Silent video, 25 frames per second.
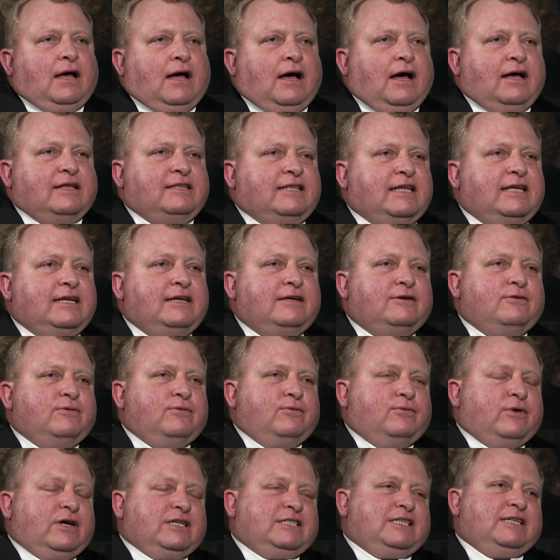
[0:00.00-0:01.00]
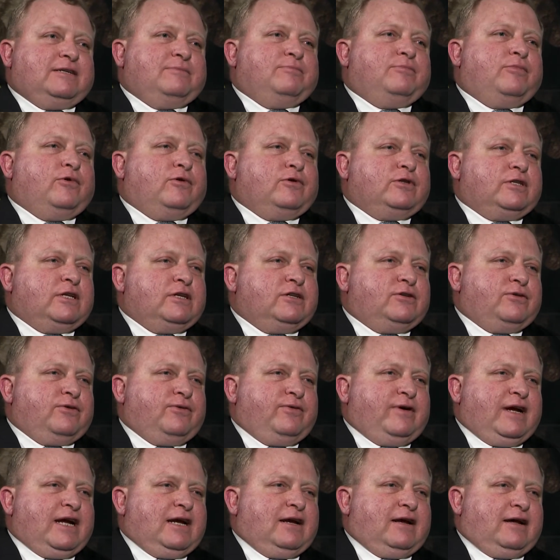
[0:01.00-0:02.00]
I think what's important to
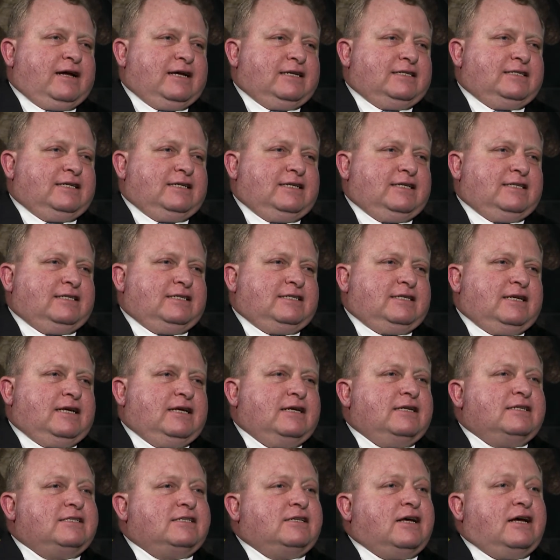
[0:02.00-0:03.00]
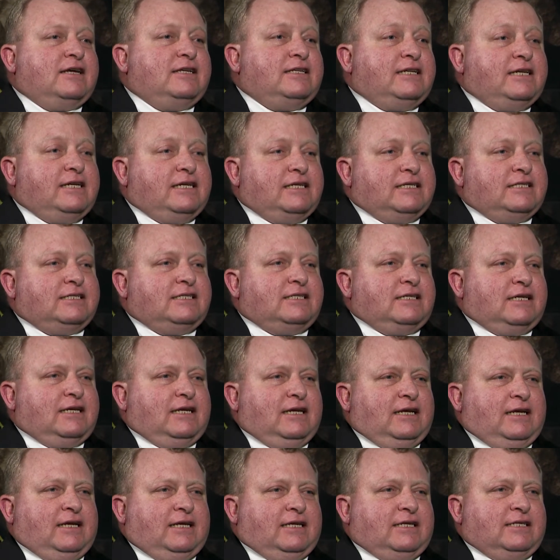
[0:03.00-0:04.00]
realize is CITES
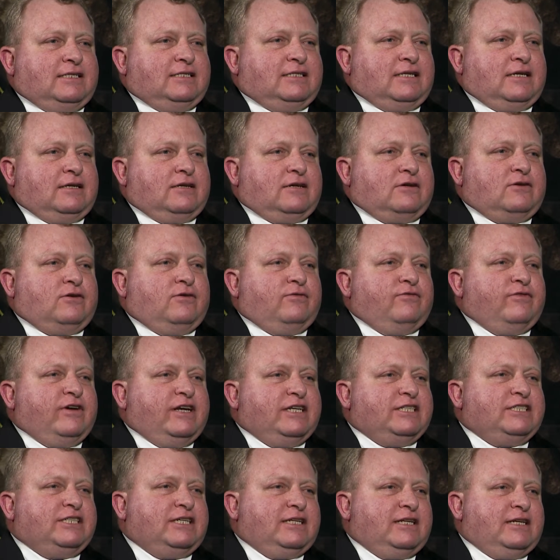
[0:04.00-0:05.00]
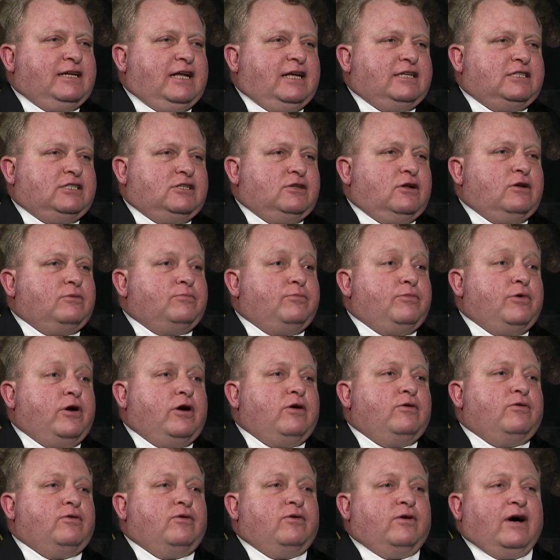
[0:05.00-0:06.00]
is a convention that's not
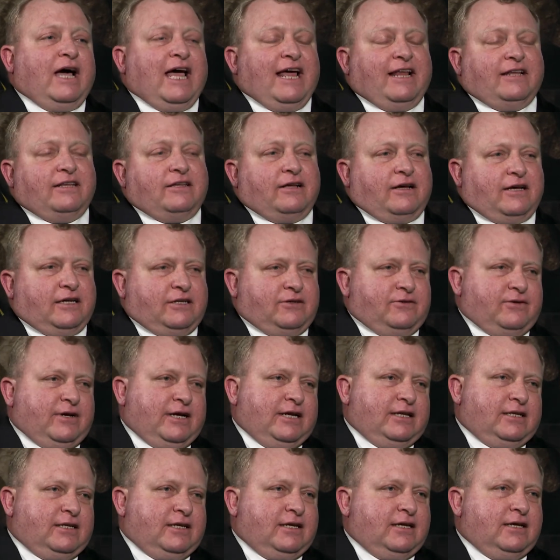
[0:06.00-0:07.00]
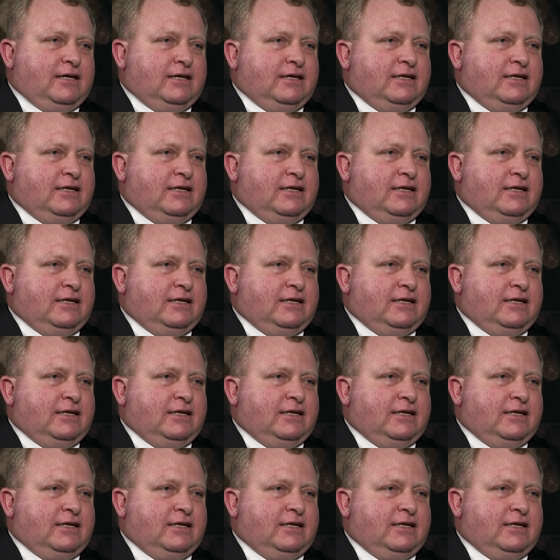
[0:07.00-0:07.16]
pro or anti-trade.